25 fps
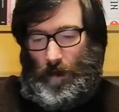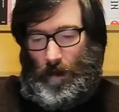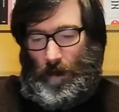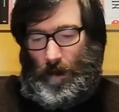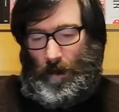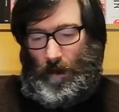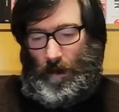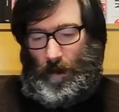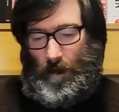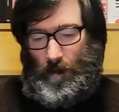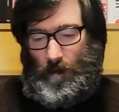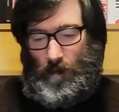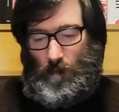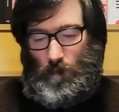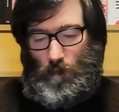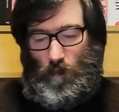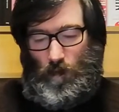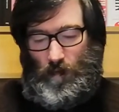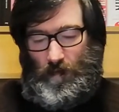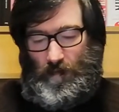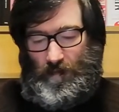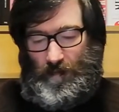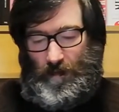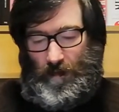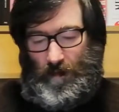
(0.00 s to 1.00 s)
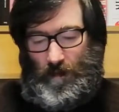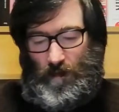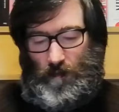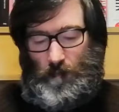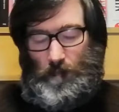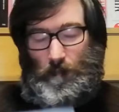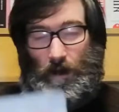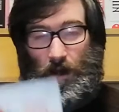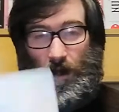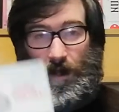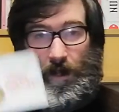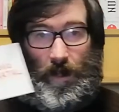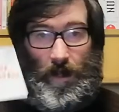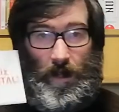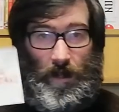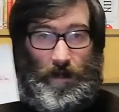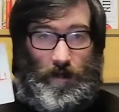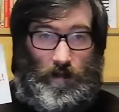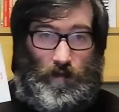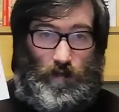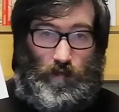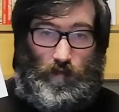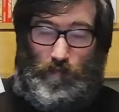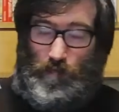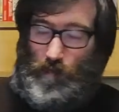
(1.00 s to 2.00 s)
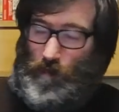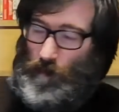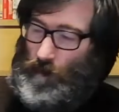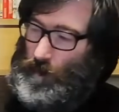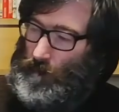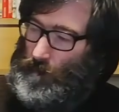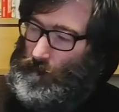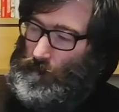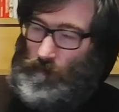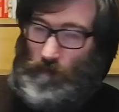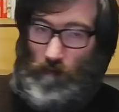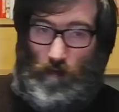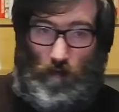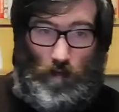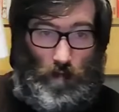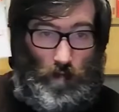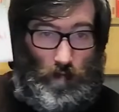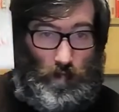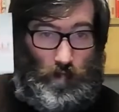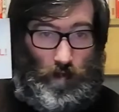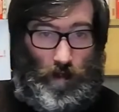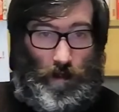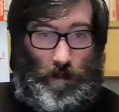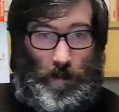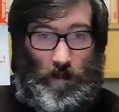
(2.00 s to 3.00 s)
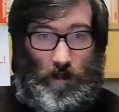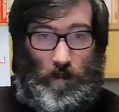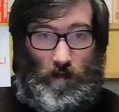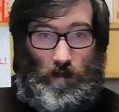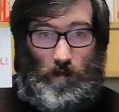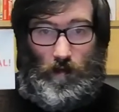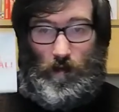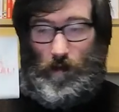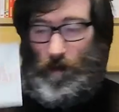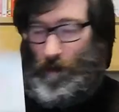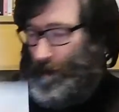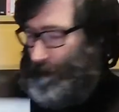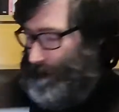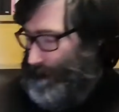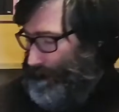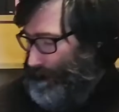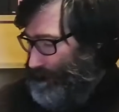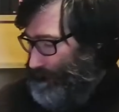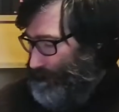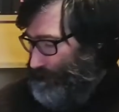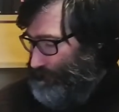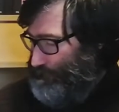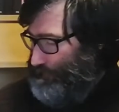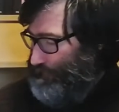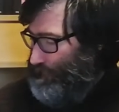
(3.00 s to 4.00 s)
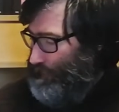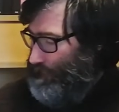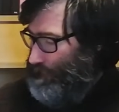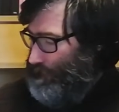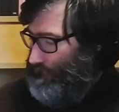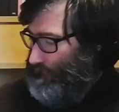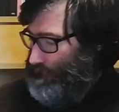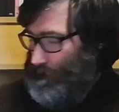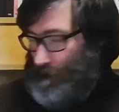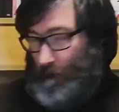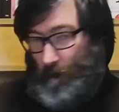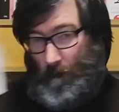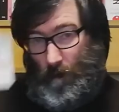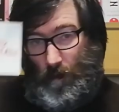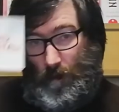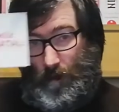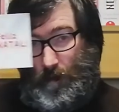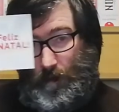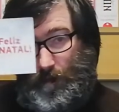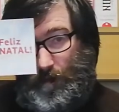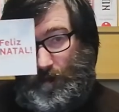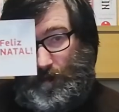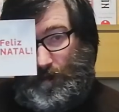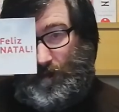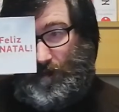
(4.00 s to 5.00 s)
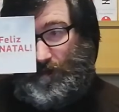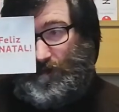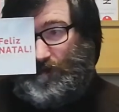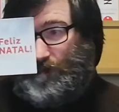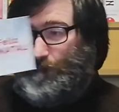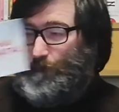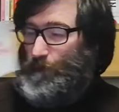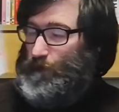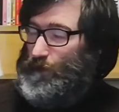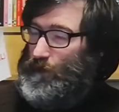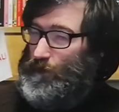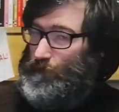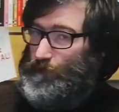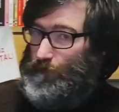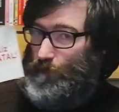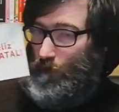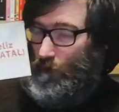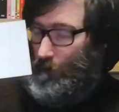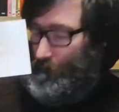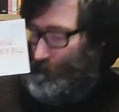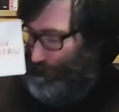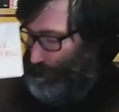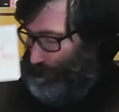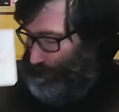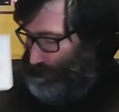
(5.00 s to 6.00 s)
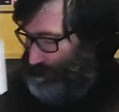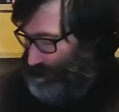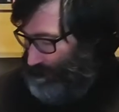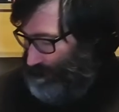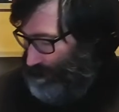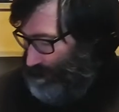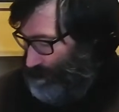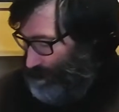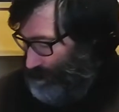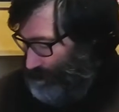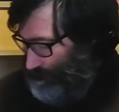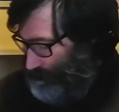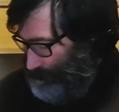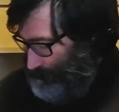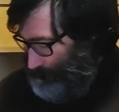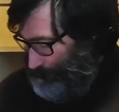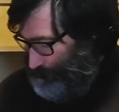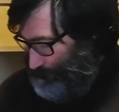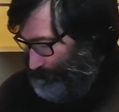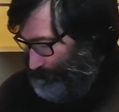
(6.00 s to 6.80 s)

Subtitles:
and was sent by Anna Sofia. So thank you, Anna, for this beautiful postcard.